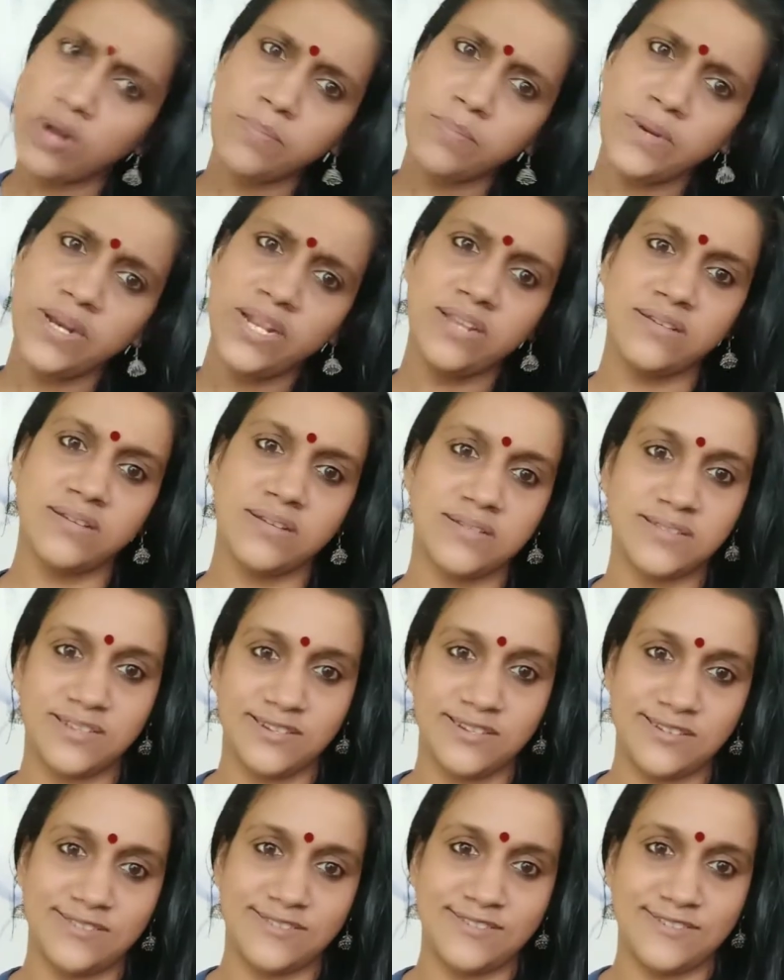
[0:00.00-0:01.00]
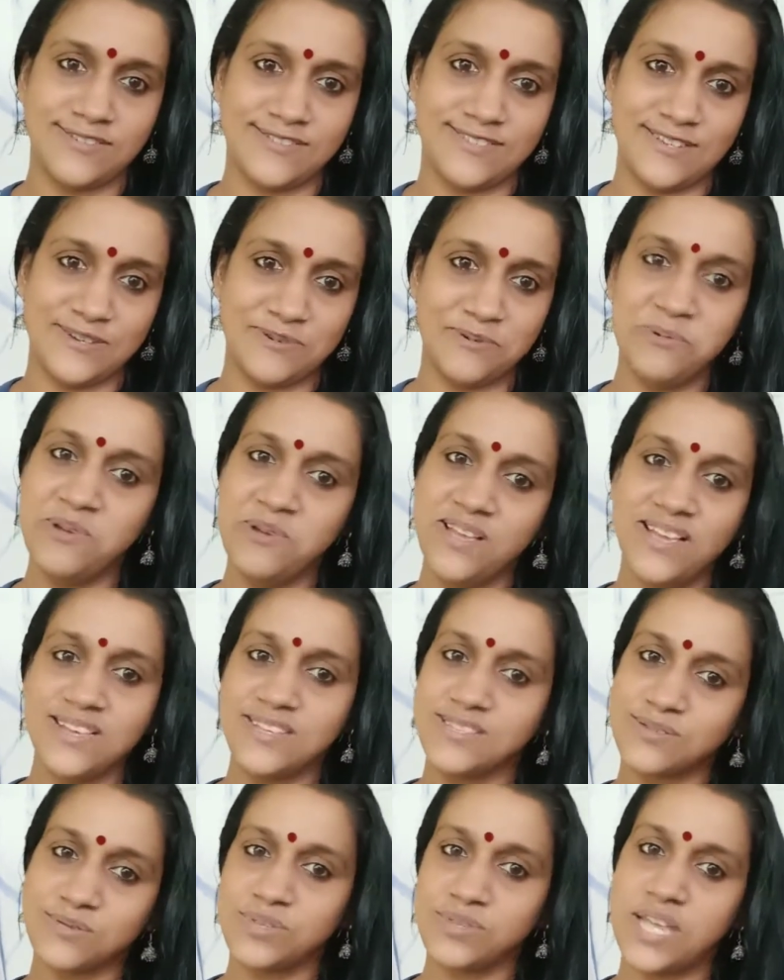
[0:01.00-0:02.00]
Indian citizens.
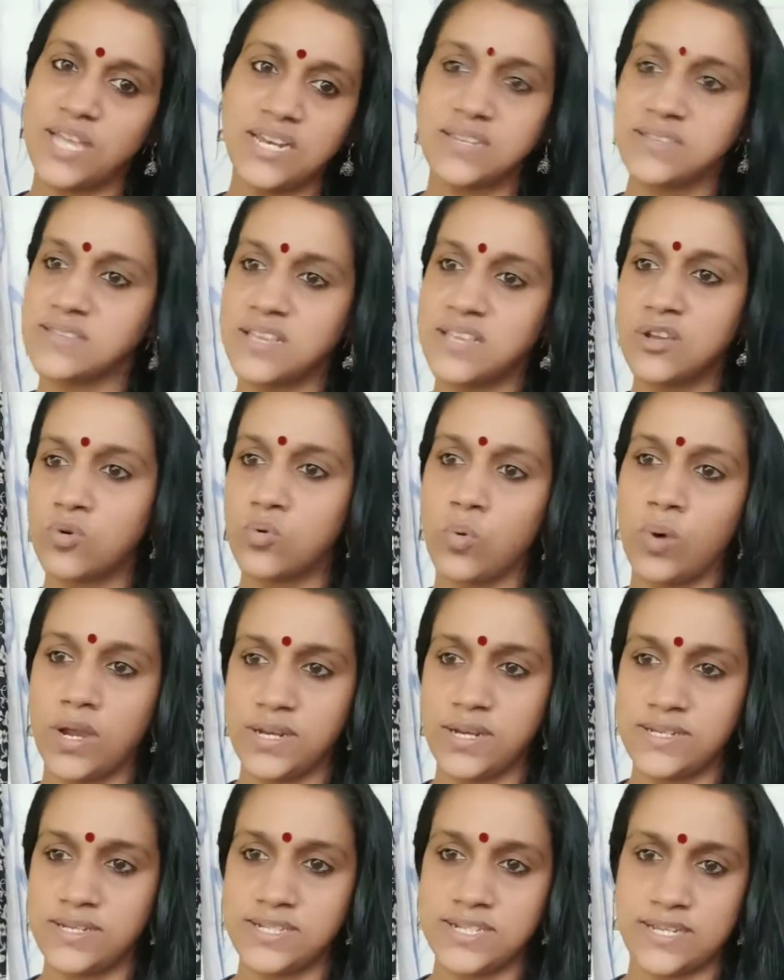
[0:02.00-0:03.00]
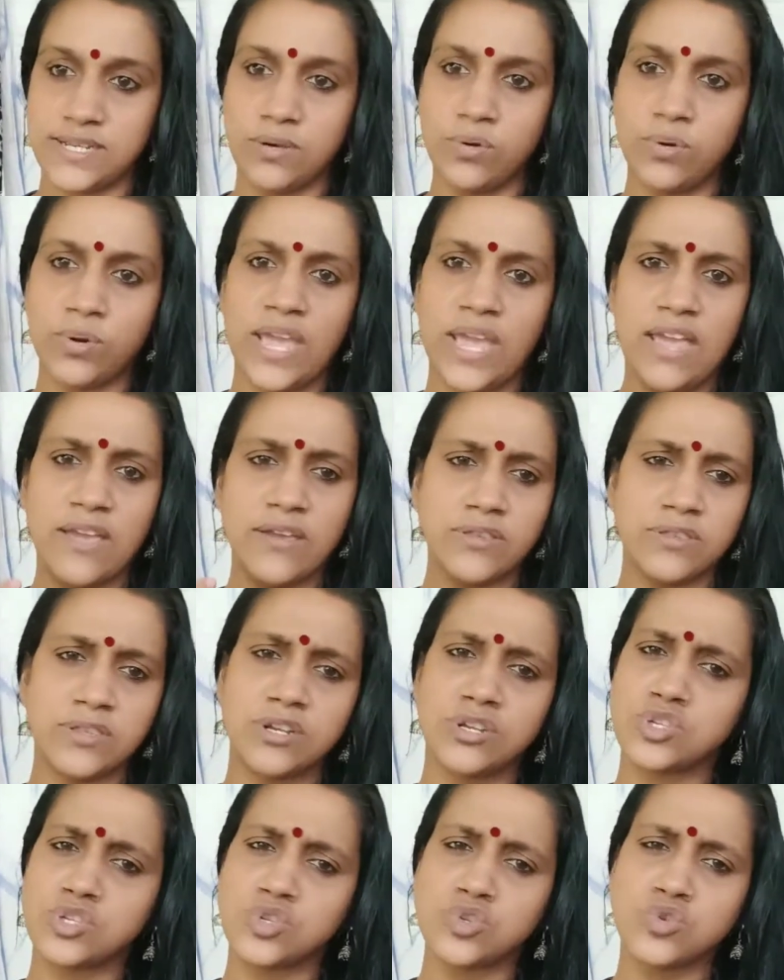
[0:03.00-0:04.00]
So that is equality. Okay, there
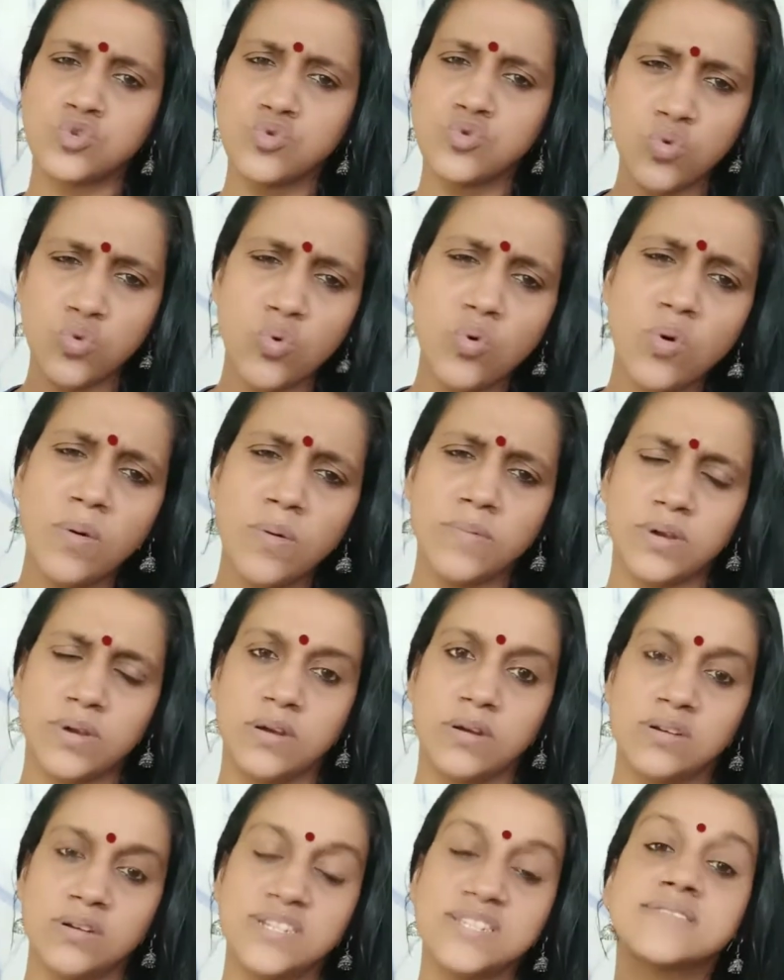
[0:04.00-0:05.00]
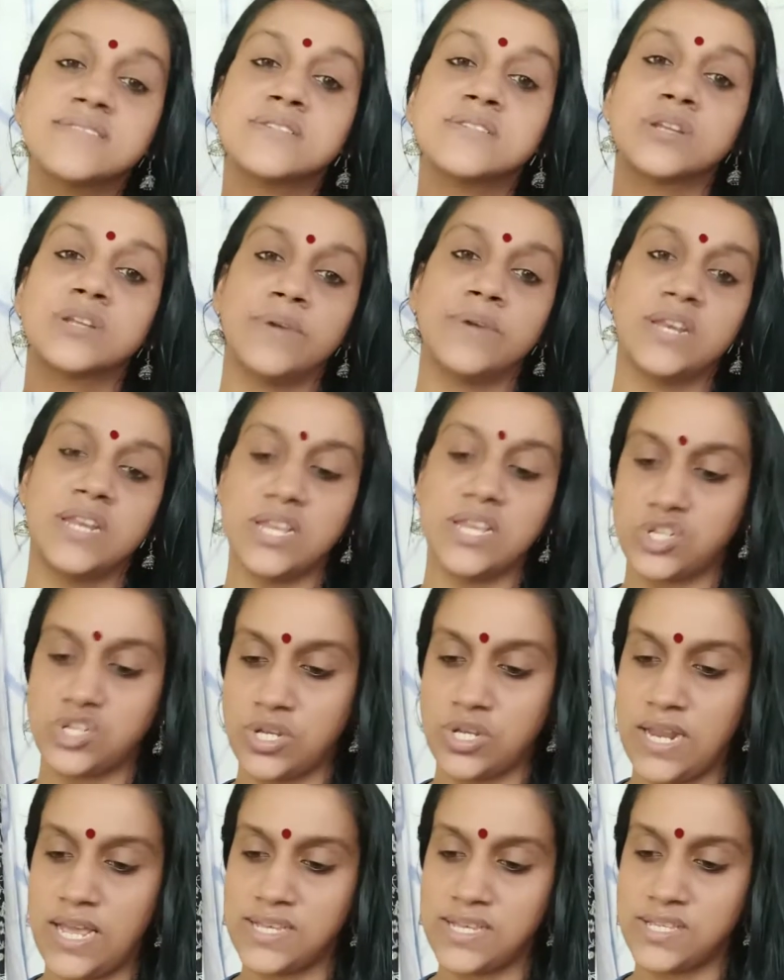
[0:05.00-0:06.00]
is no discrimination
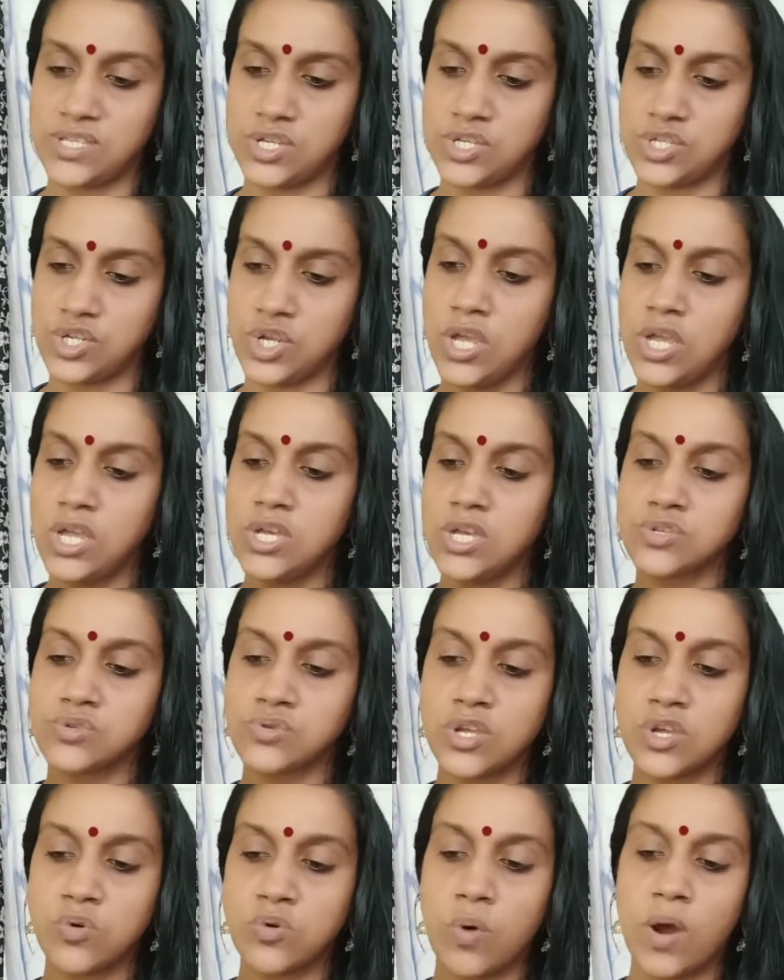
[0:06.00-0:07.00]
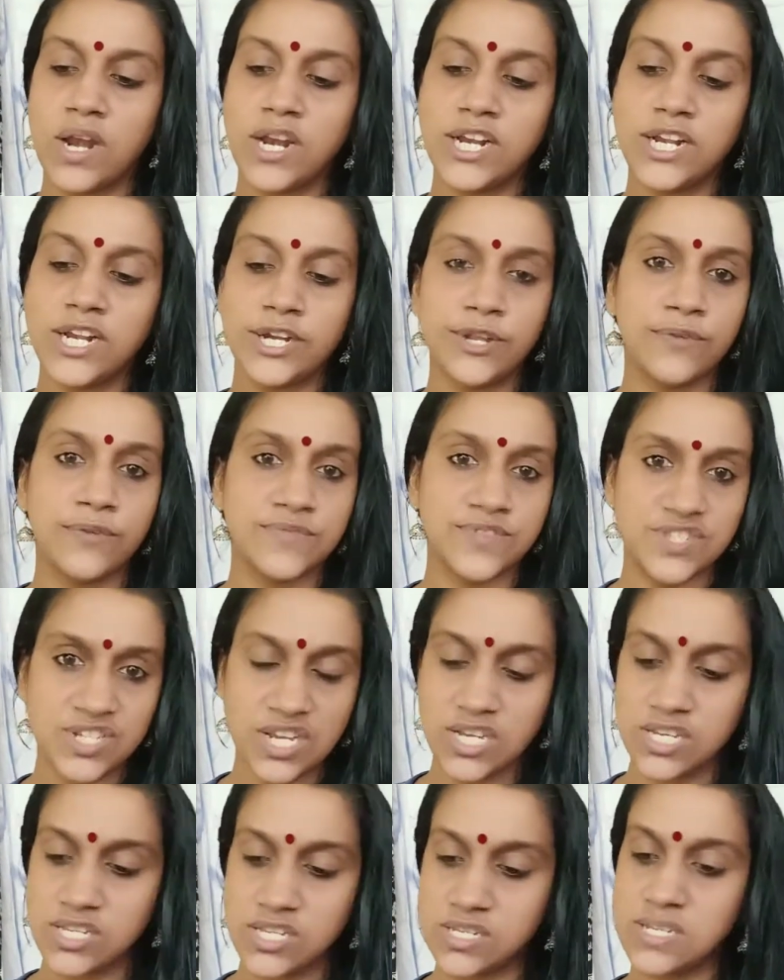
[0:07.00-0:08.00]
as such. So equality of
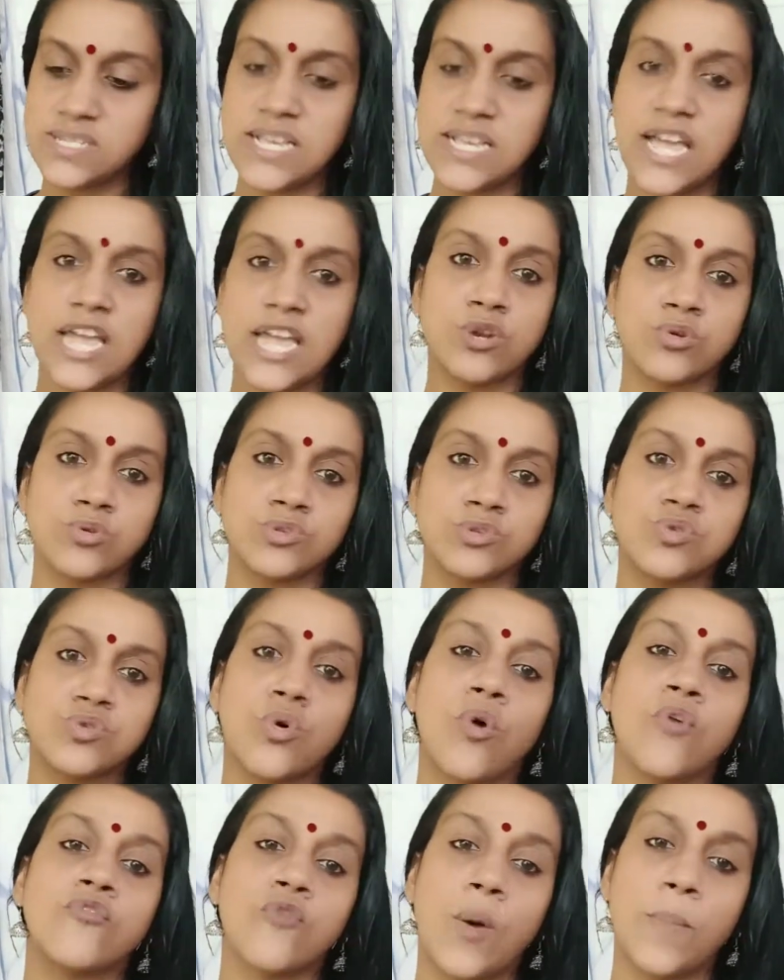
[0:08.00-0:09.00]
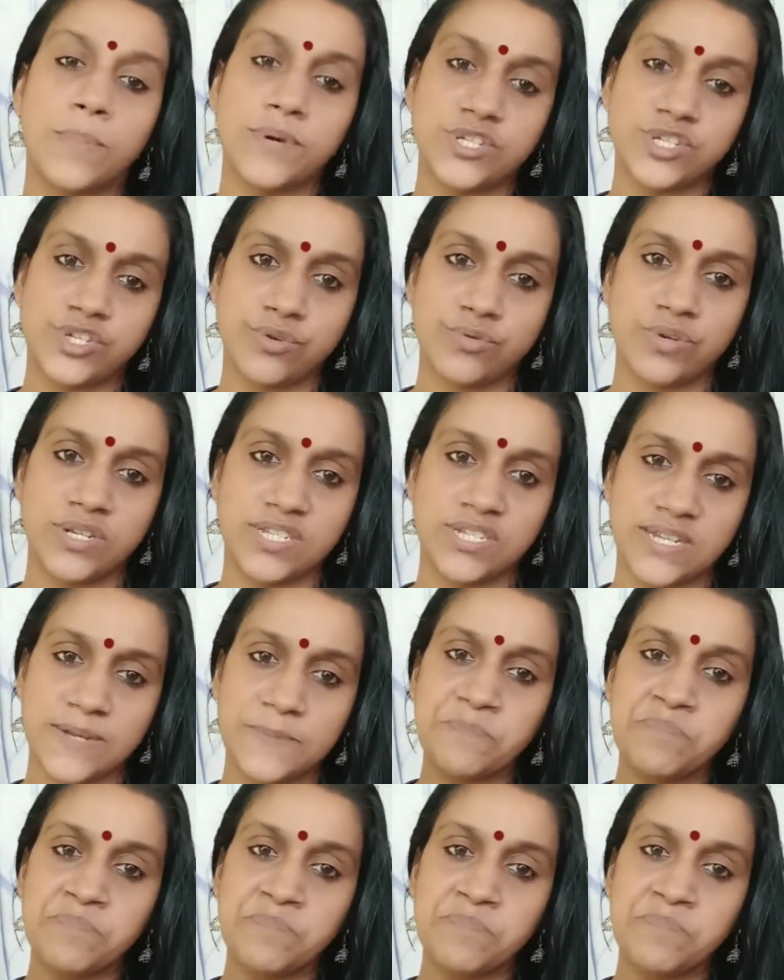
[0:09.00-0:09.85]
status and also of opportunity.